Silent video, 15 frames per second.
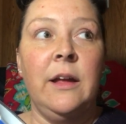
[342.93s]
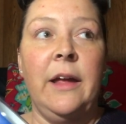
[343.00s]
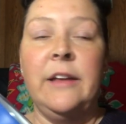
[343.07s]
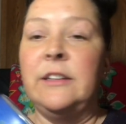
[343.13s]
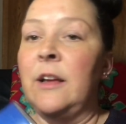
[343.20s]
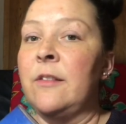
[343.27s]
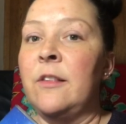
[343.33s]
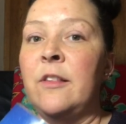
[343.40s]

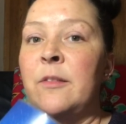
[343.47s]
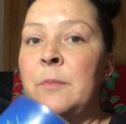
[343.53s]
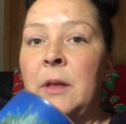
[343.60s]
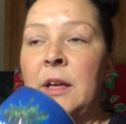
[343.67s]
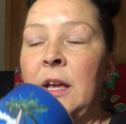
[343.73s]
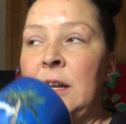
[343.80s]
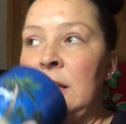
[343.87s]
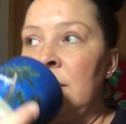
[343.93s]
It doesn't smell
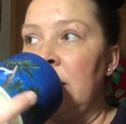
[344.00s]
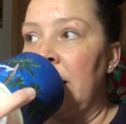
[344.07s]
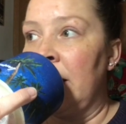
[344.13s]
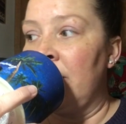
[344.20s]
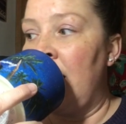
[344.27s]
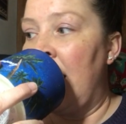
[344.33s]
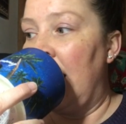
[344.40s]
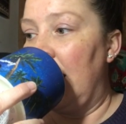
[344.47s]
like anything
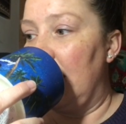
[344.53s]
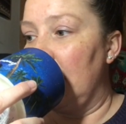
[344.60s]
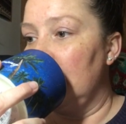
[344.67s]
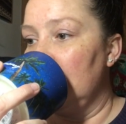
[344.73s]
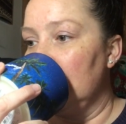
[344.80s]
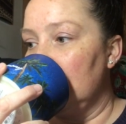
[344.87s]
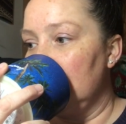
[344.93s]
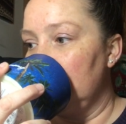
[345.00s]
I've
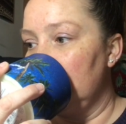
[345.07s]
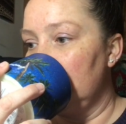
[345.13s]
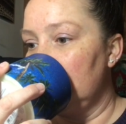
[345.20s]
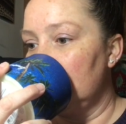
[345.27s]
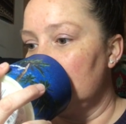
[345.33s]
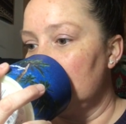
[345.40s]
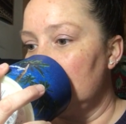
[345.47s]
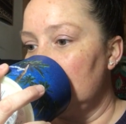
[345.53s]
had.
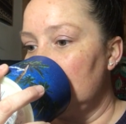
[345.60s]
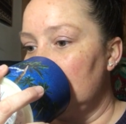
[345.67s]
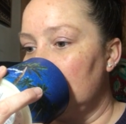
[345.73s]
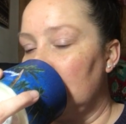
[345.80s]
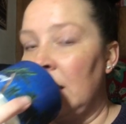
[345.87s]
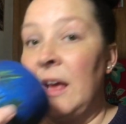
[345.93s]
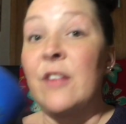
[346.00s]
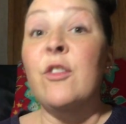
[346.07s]

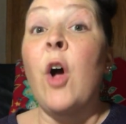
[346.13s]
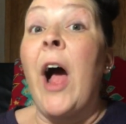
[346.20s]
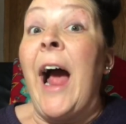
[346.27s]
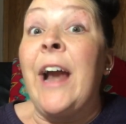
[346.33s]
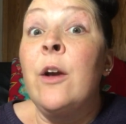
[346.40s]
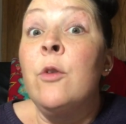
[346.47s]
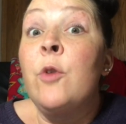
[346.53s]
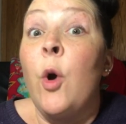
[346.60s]
So
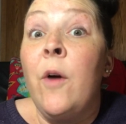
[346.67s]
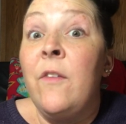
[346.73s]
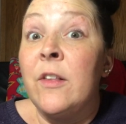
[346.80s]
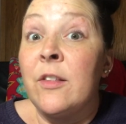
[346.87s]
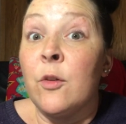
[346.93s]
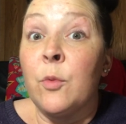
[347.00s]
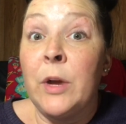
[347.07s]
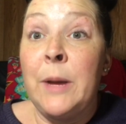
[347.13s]
I don't know if
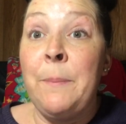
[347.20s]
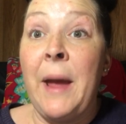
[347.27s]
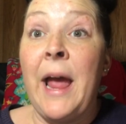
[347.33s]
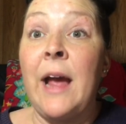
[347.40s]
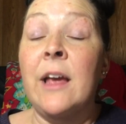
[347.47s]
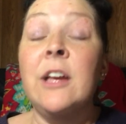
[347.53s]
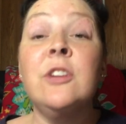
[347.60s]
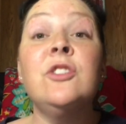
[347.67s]
it's a
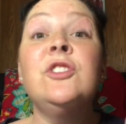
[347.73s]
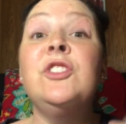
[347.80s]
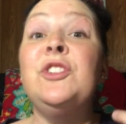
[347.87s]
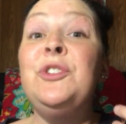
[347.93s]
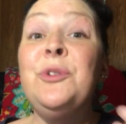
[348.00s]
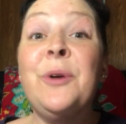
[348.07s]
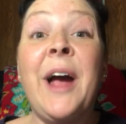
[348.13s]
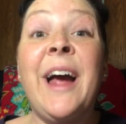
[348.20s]
repackaged.
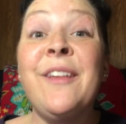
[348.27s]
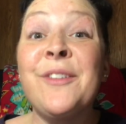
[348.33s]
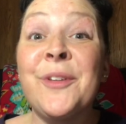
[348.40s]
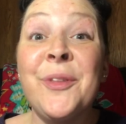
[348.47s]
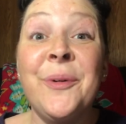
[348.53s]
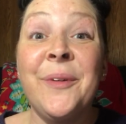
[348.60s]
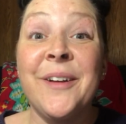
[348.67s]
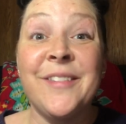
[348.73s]
You guys
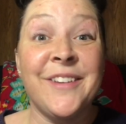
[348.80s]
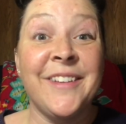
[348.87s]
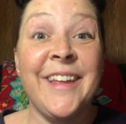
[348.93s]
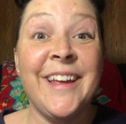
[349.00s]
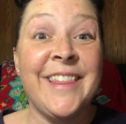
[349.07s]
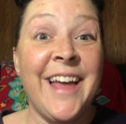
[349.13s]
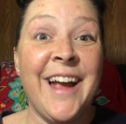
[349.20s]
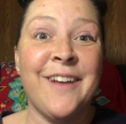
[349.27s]
are the ones that are
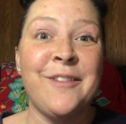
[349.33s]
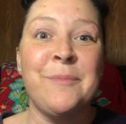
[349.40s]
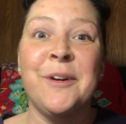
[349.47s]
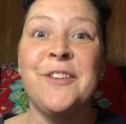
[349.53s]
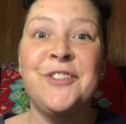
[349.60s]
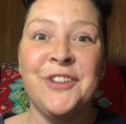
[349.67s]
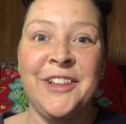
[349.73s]
like the experts.